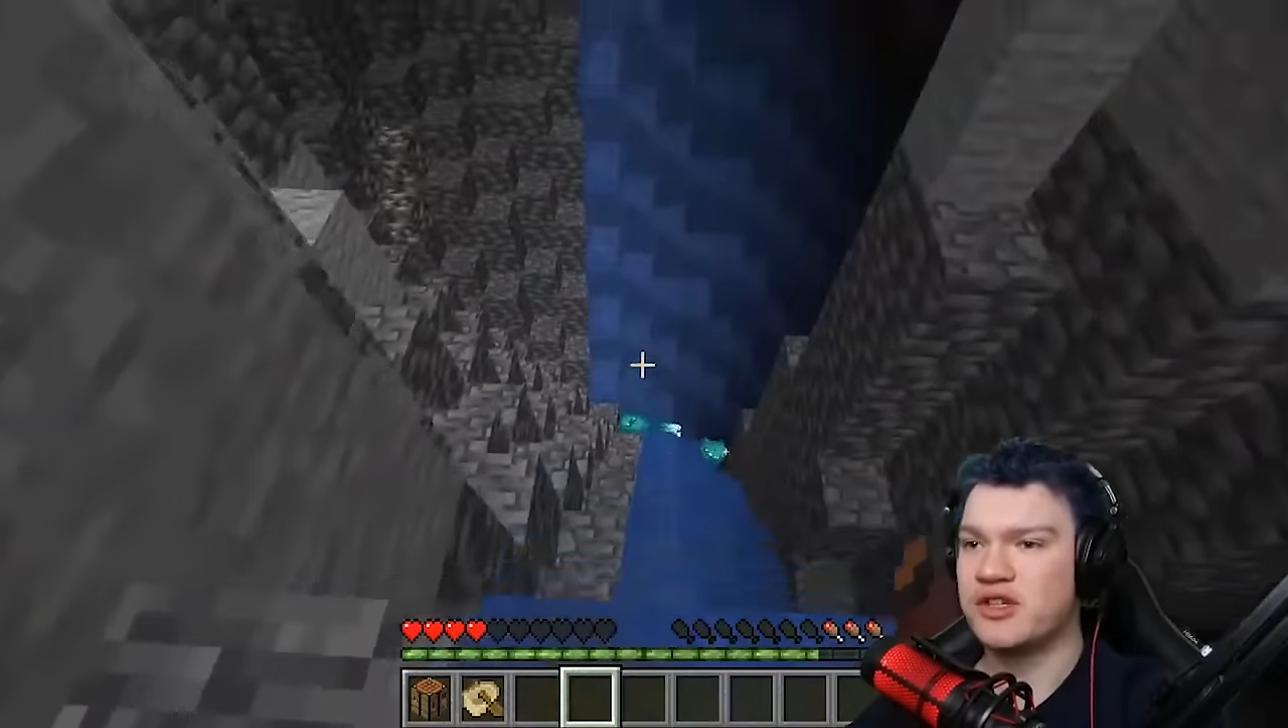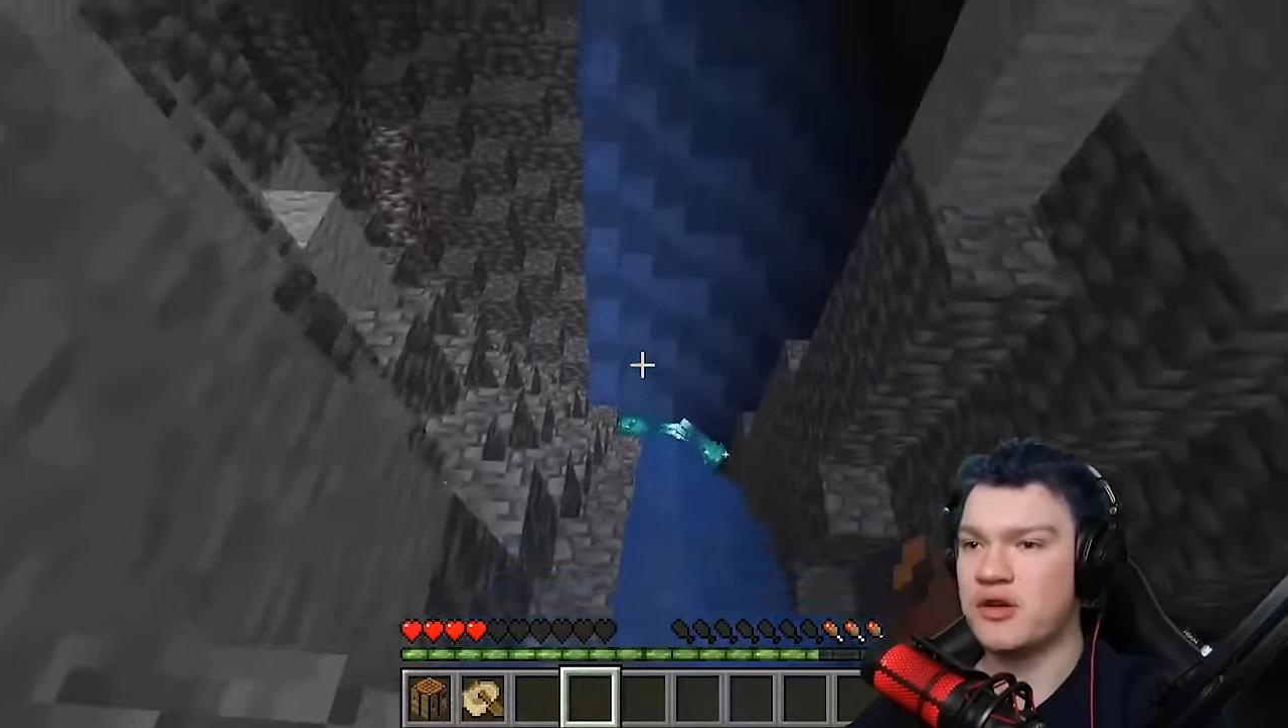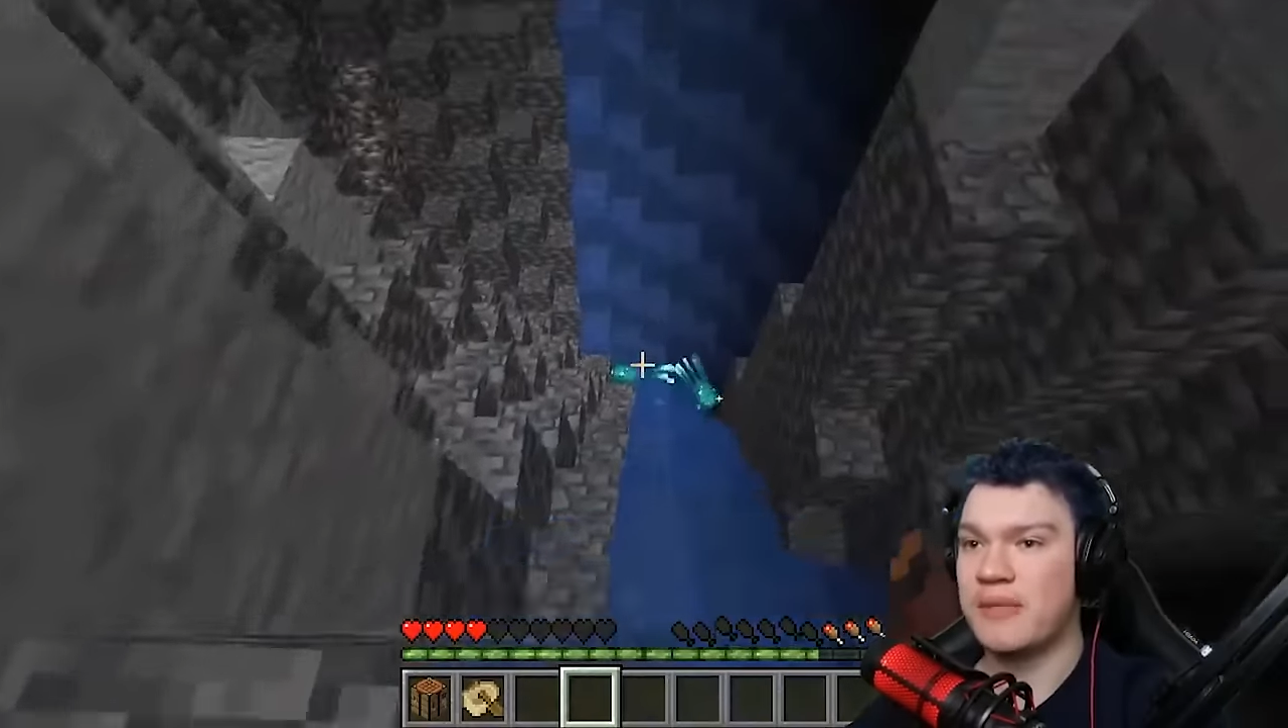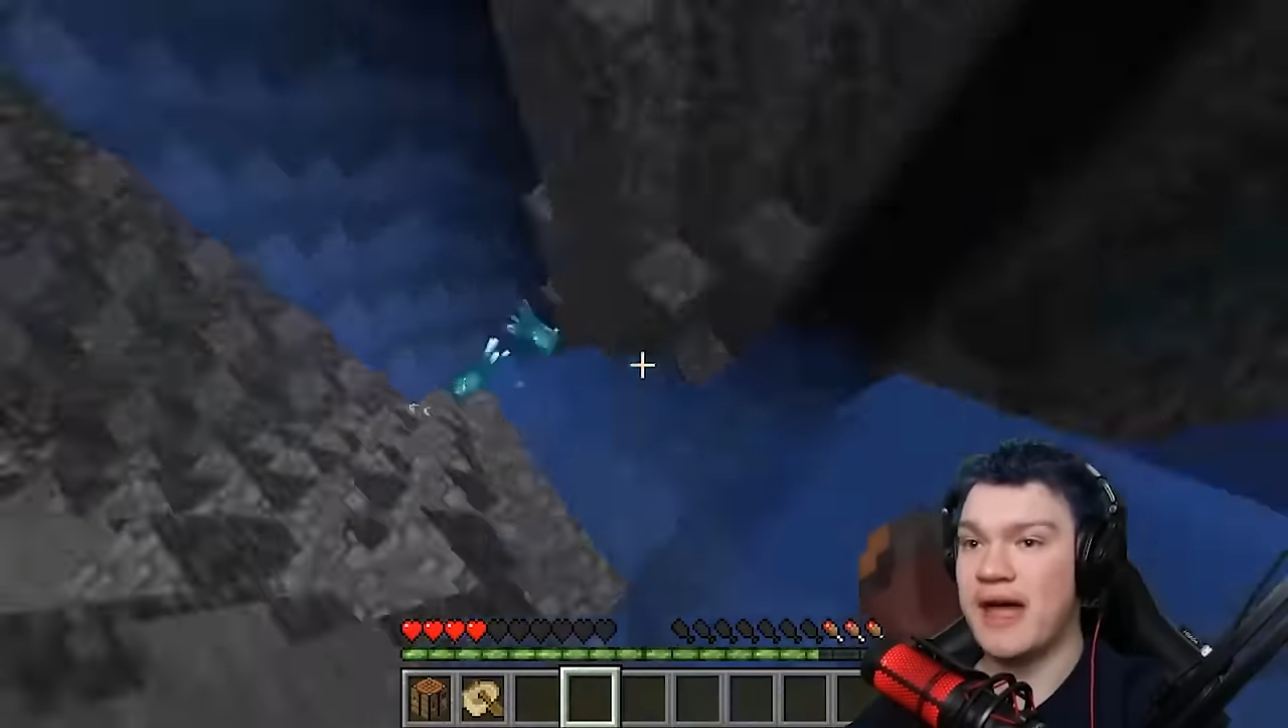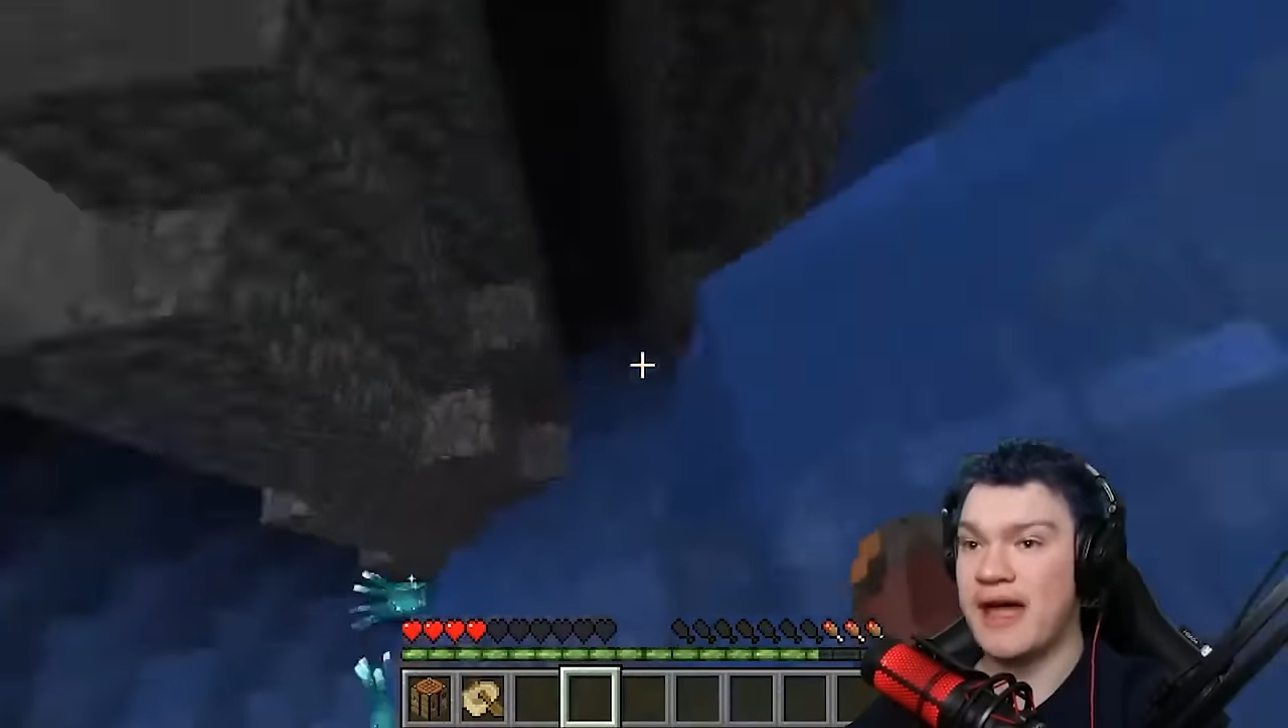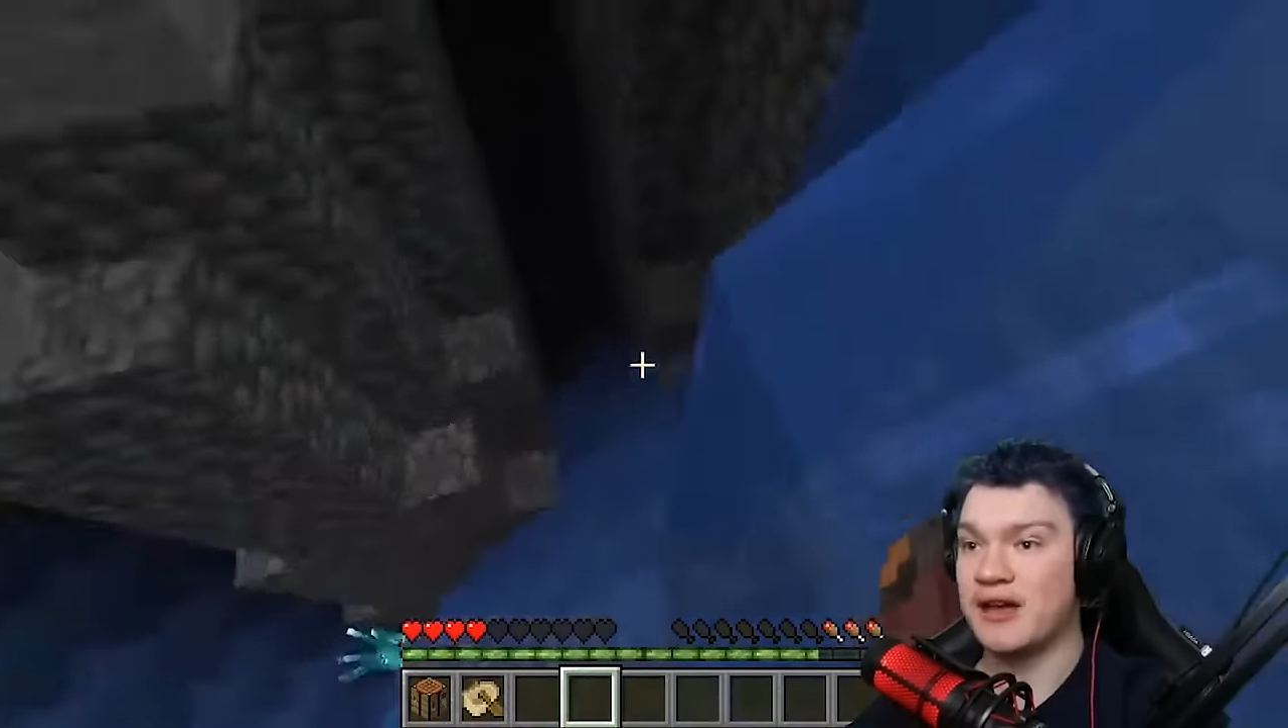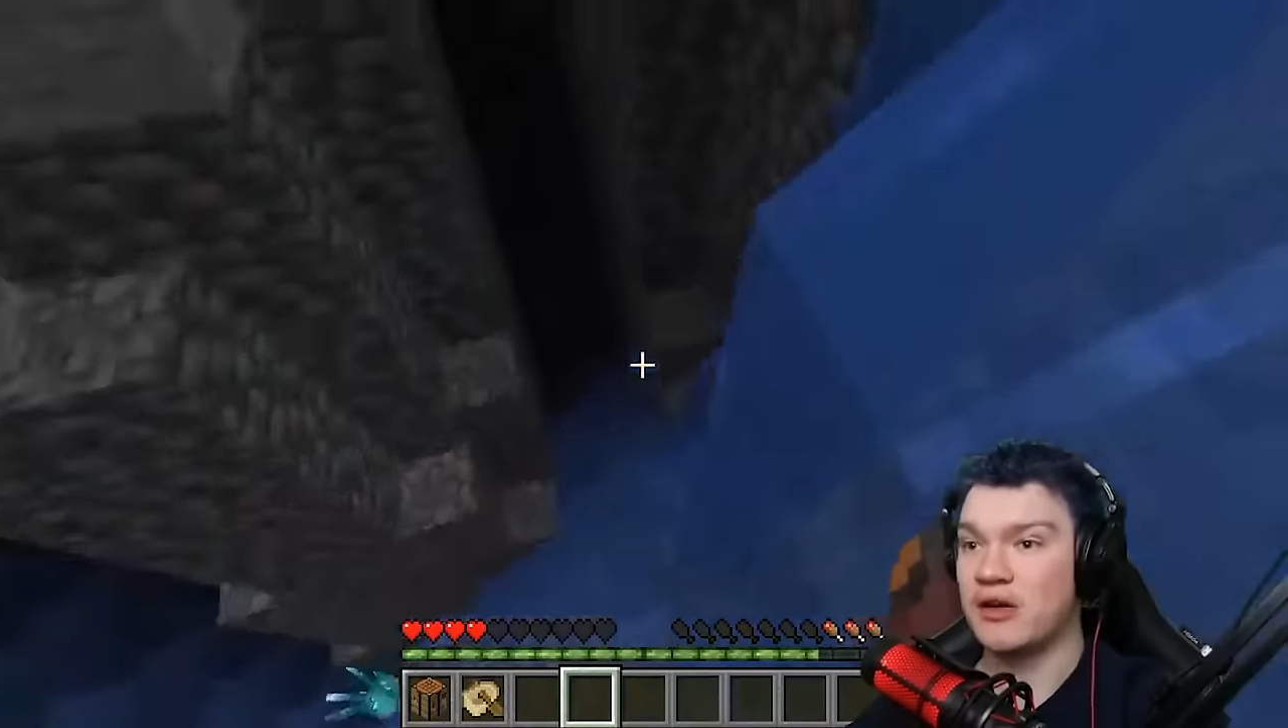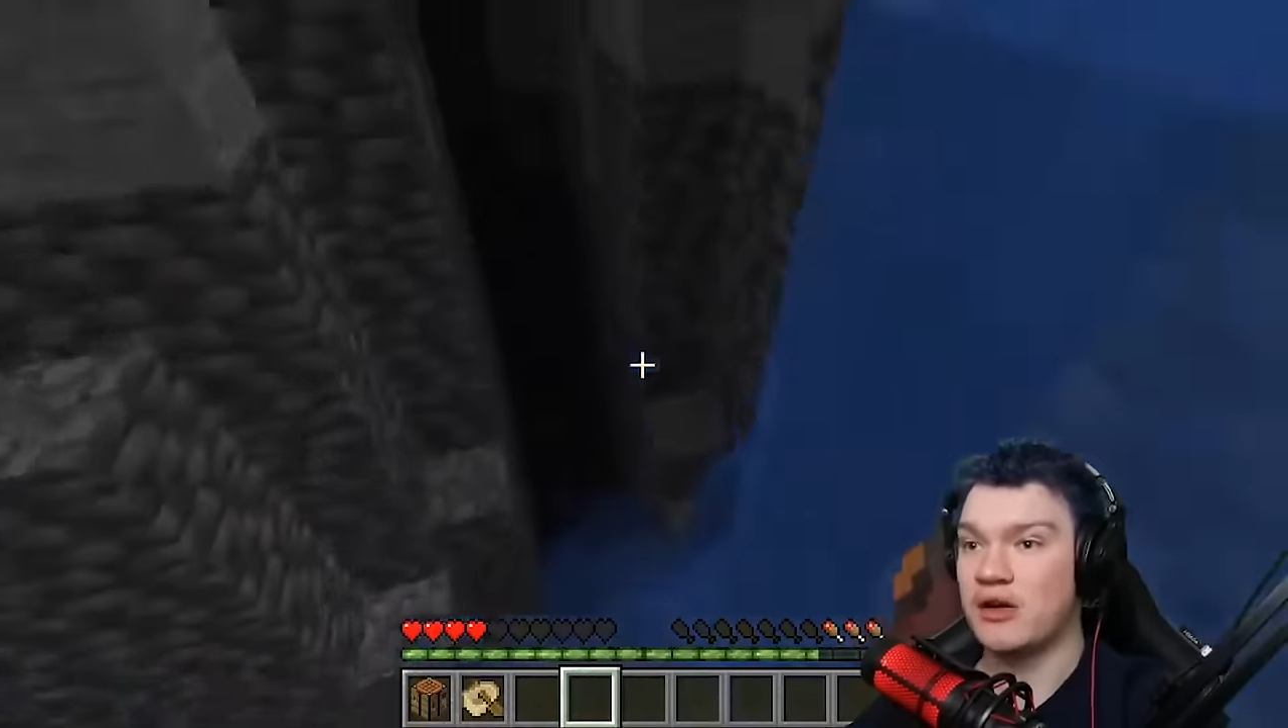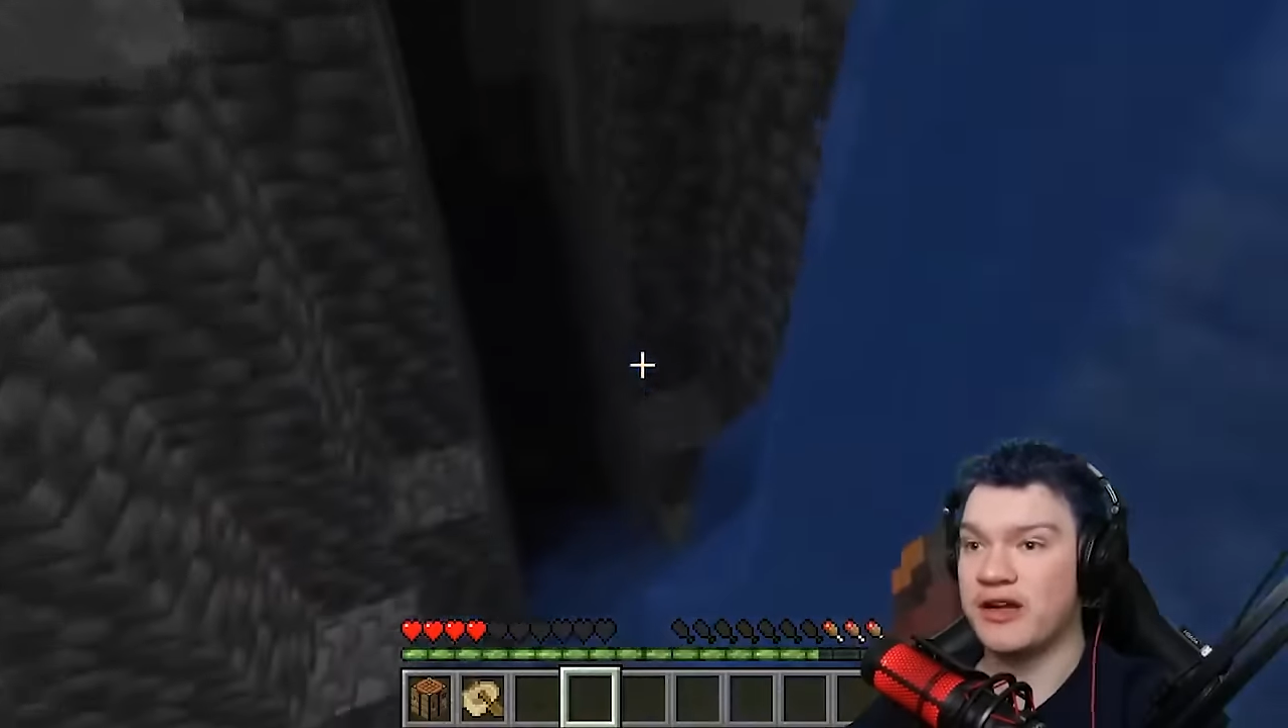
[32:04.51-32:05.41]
we talking? Mac.